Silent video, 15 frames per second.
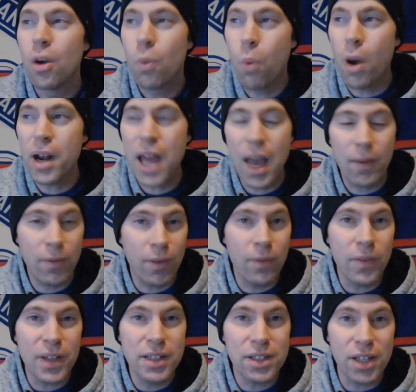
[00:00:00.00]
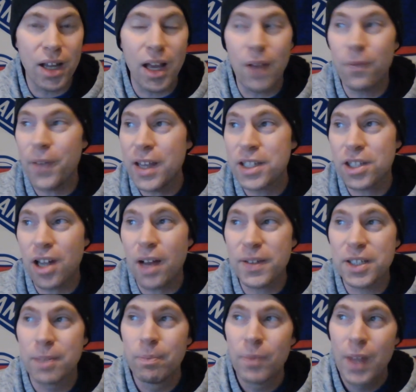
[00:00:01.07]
one half of his face-offs,